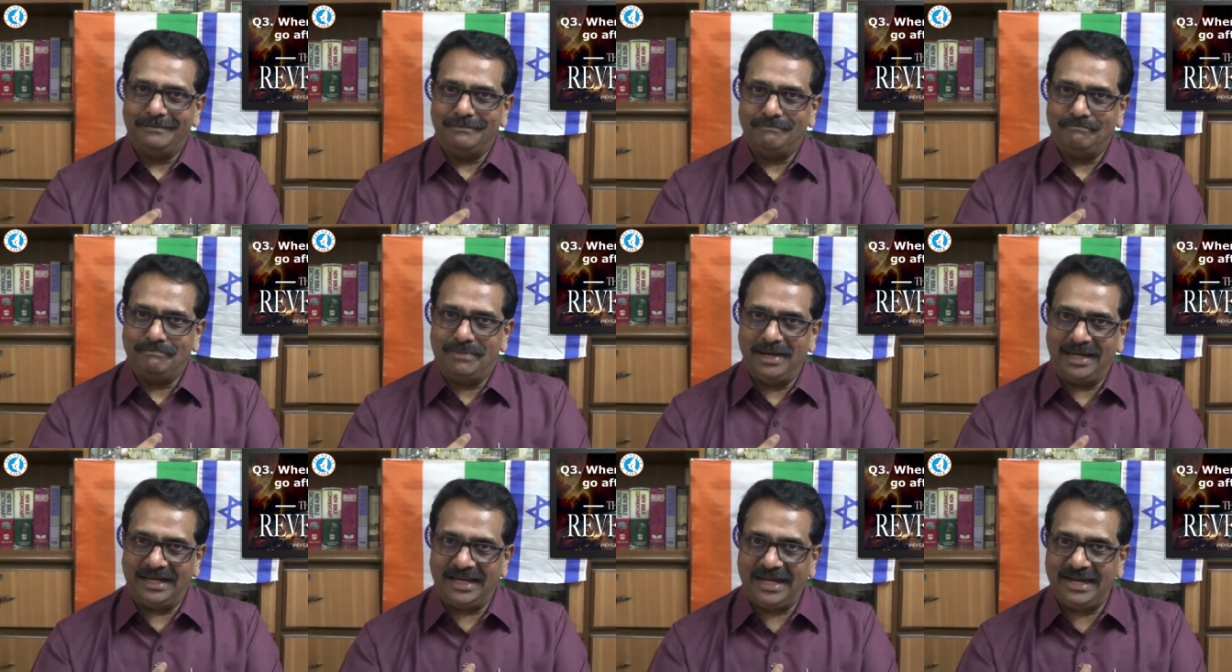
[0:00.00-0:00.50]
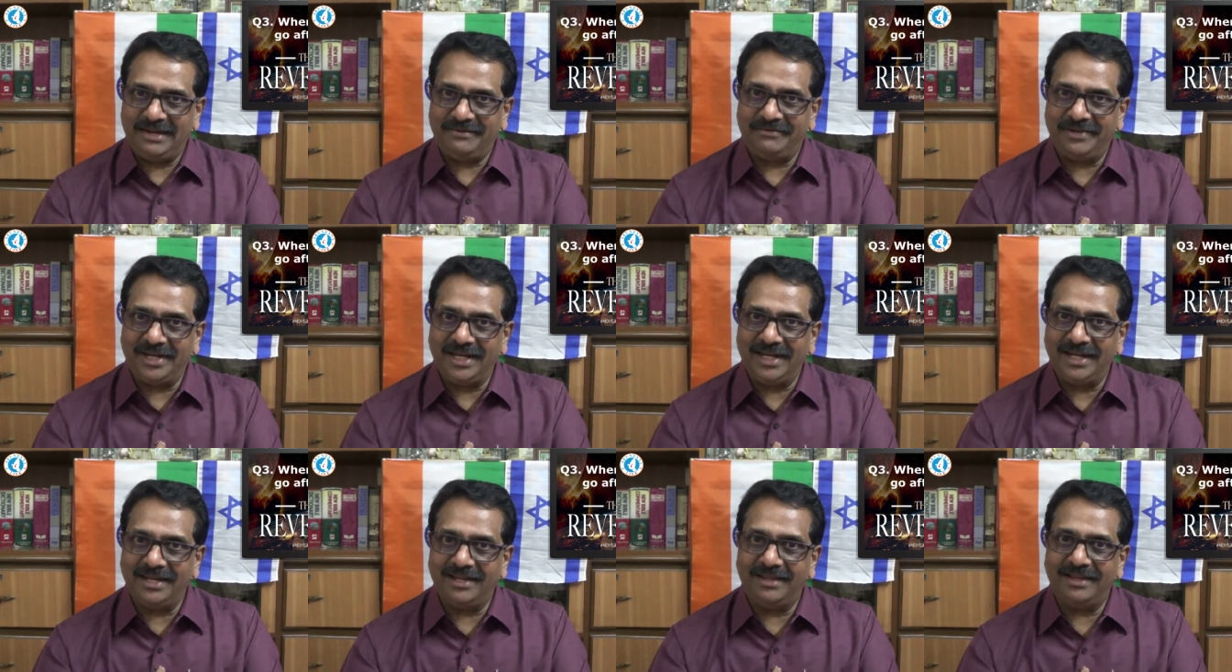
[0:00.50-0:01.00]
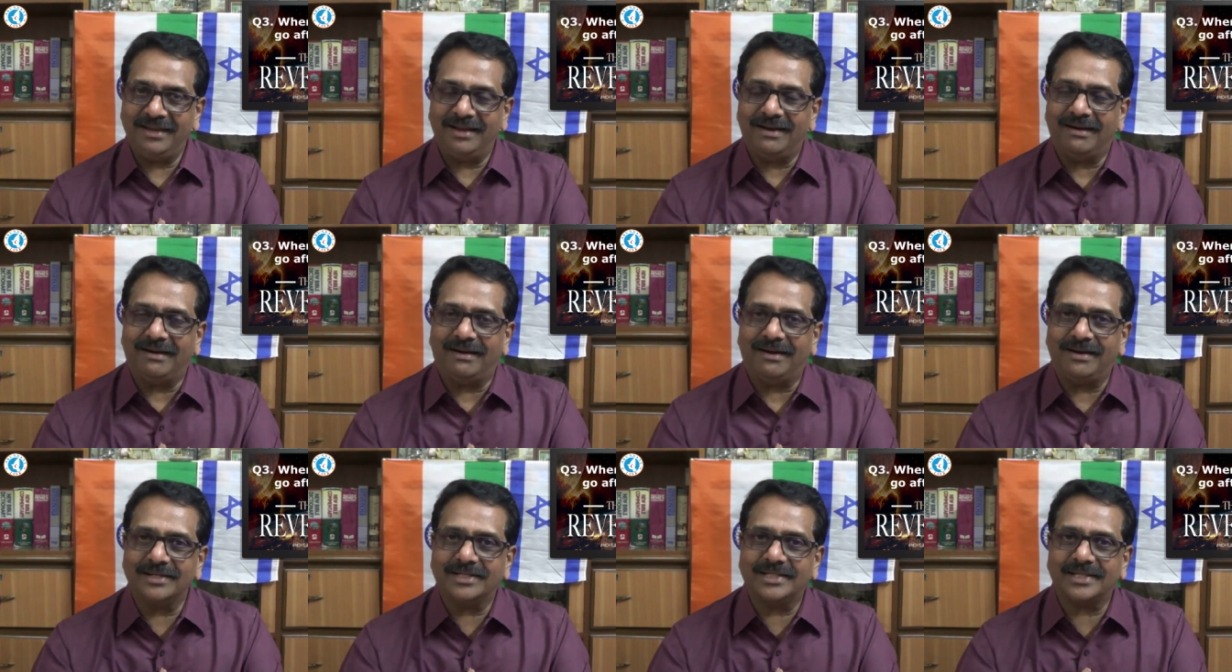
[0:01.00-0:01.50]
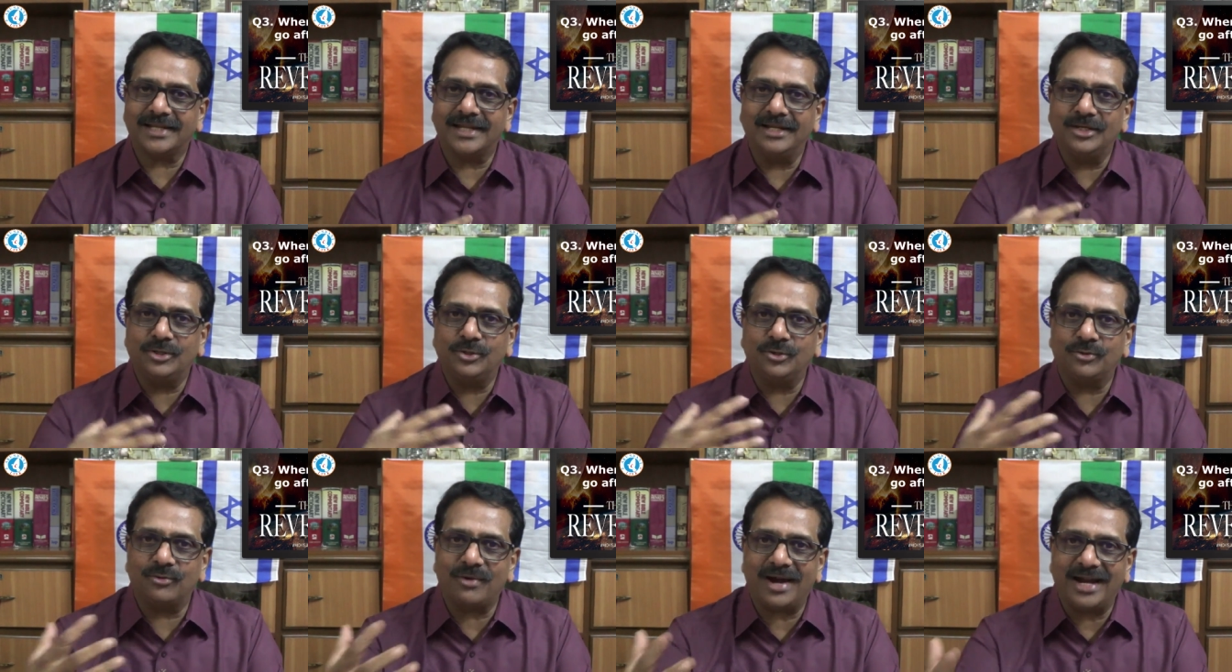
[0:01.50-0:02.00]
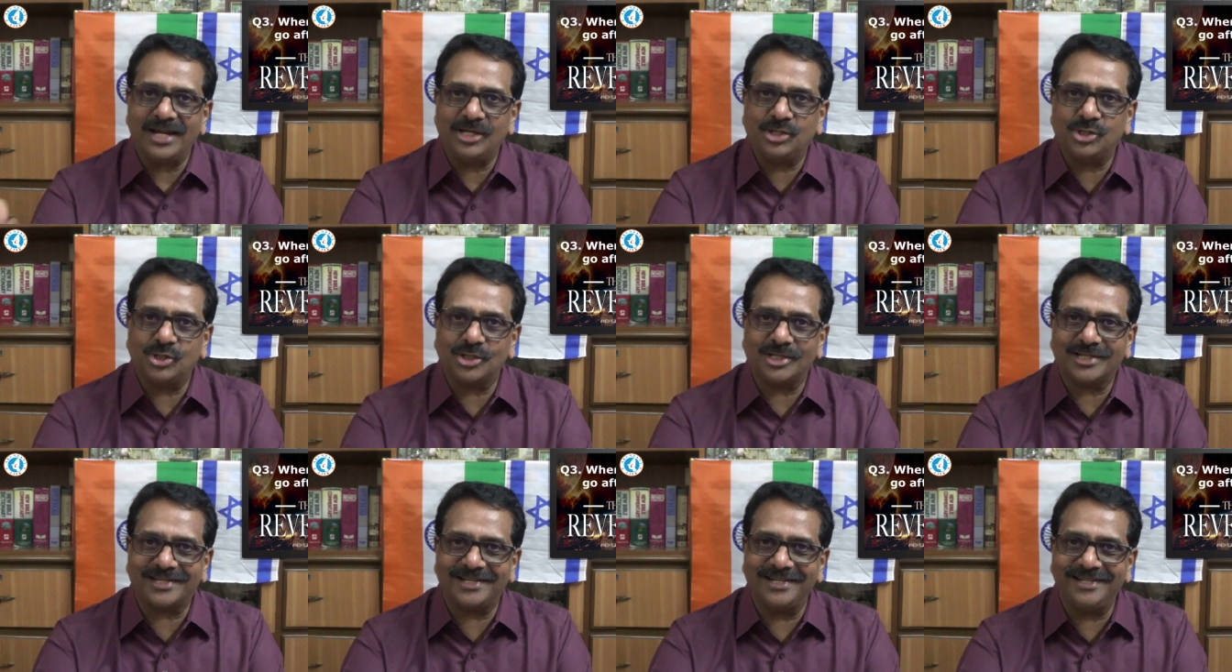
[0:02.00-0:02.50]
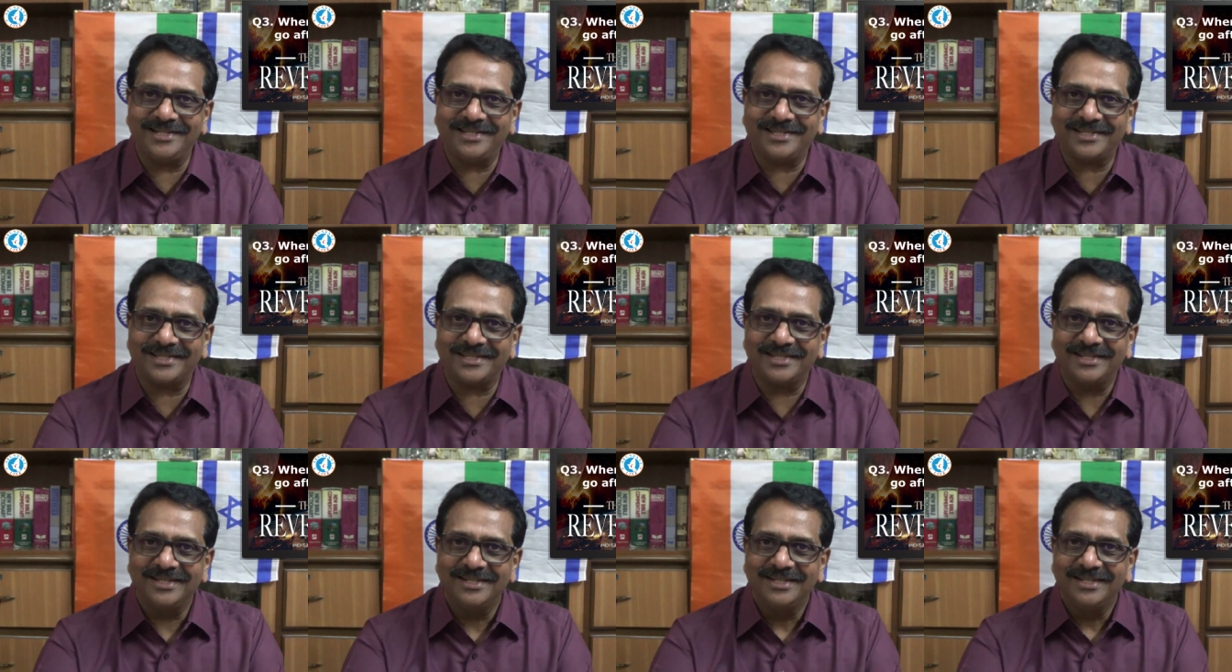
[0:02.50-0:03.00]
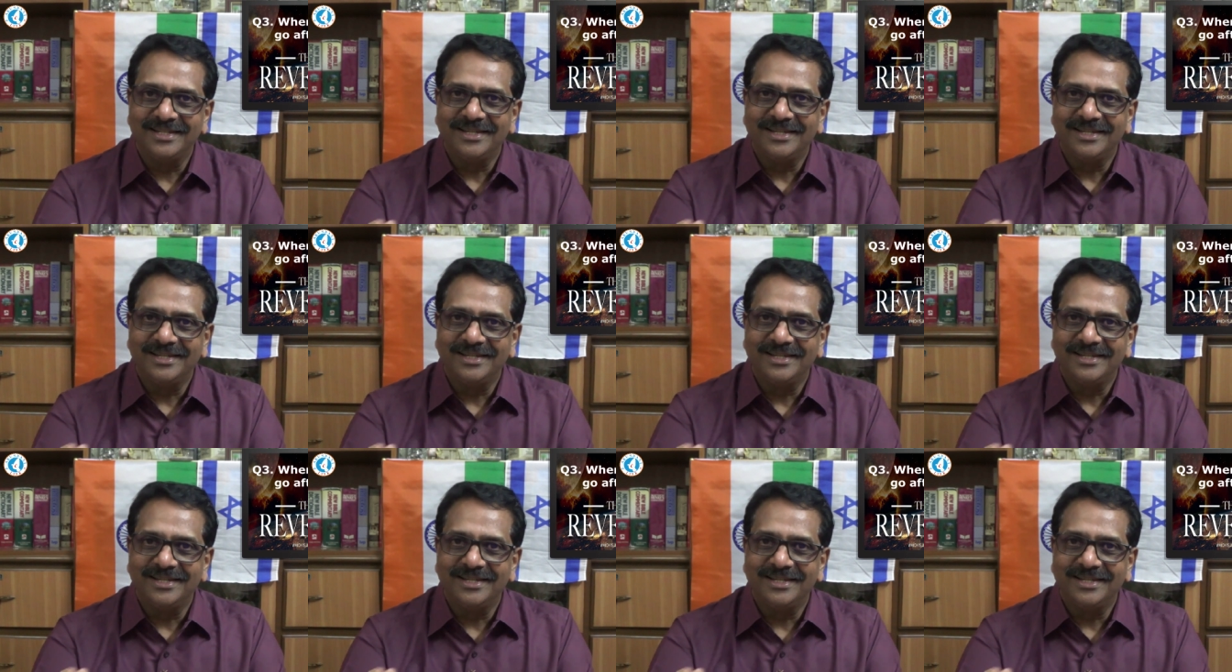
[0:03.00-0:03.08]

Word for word: believing in their hearts unto righteousness,